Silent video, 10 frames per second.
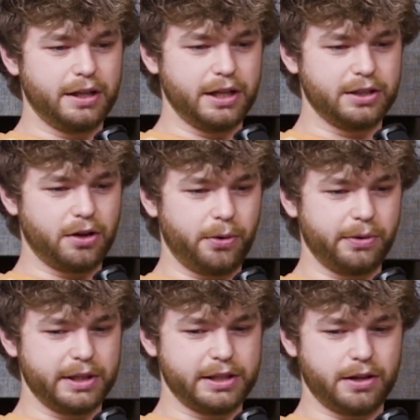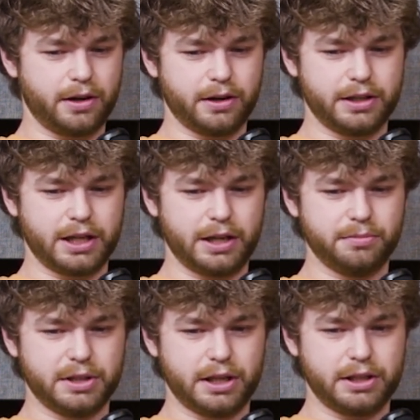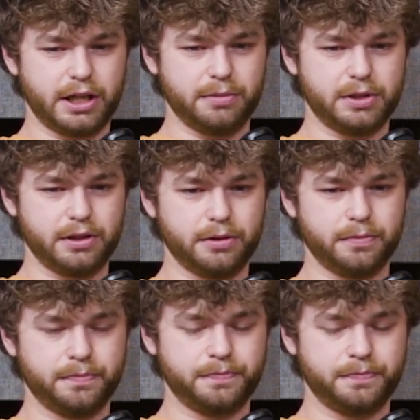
It's always the hard times that shapes you.